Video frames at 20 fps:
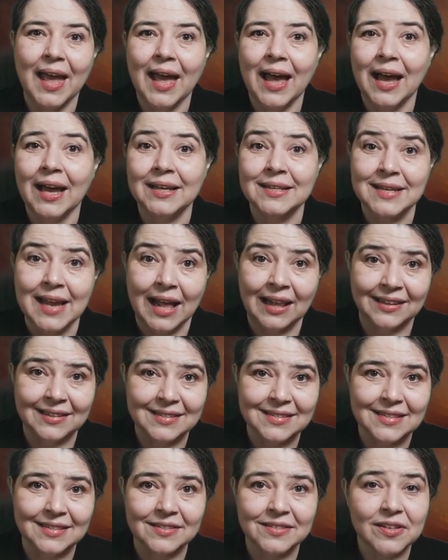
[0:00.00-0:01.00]

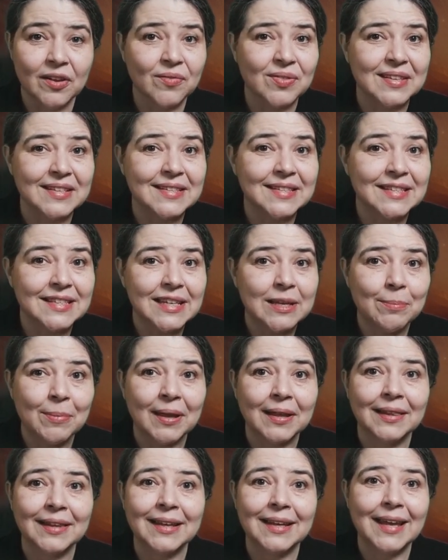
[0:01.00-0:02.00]
Analysis of the
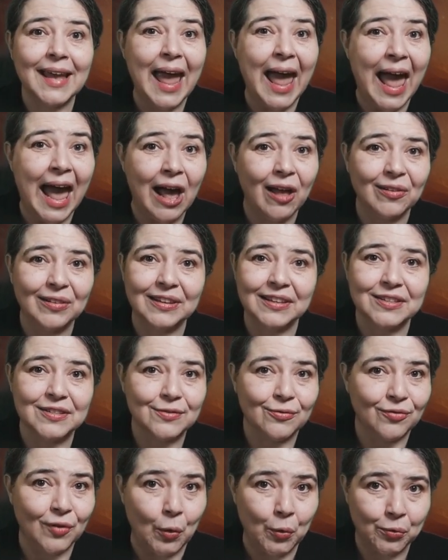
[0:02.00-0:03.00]
seemingly countless
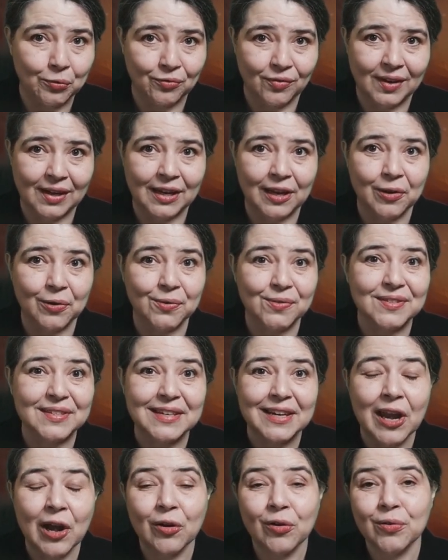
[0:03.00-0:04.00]
phone videos
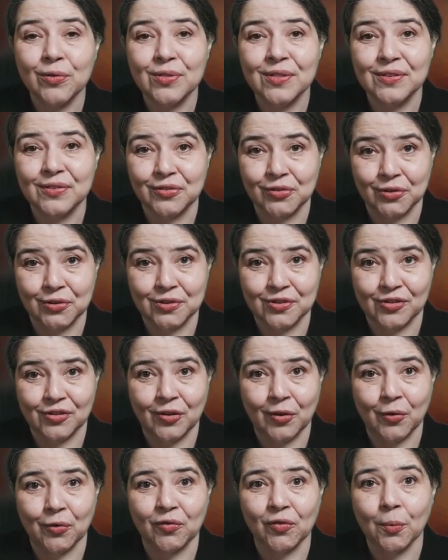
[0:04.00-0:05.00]
narrowed the search
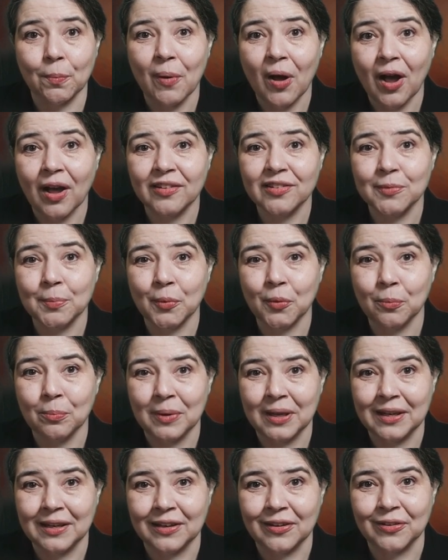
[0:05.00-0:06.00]
zone for possible
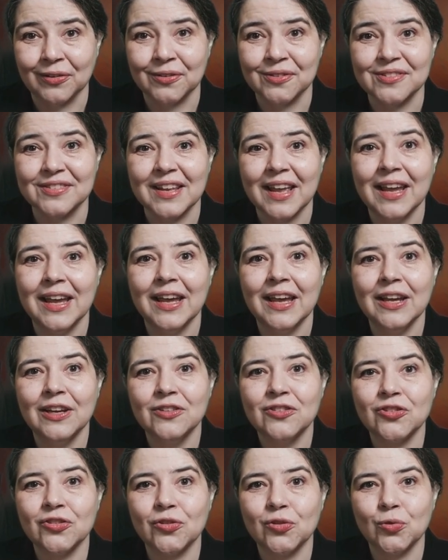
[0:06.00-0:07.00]
meteors
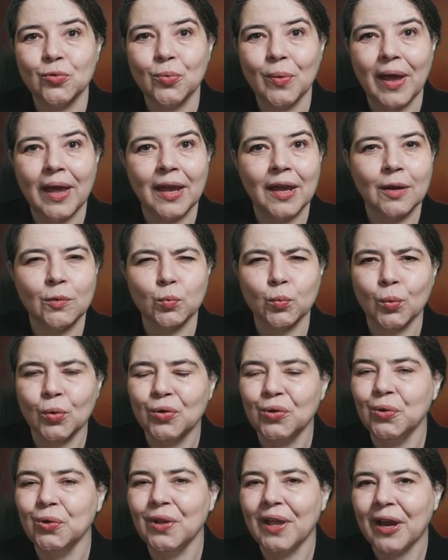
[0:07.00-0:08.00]
to a
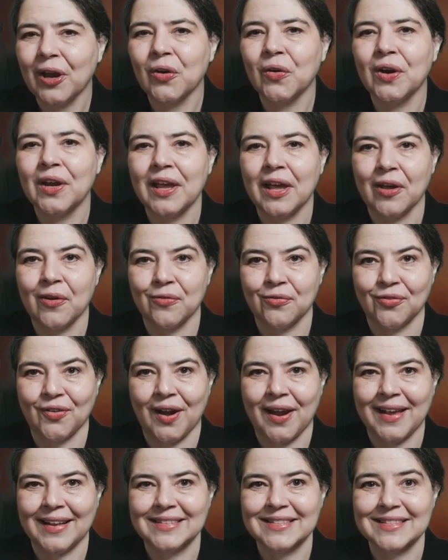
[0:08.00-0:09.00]
rural area of
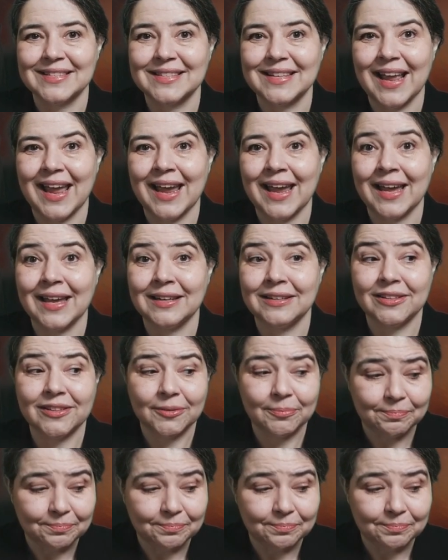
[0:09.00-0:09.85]
France, and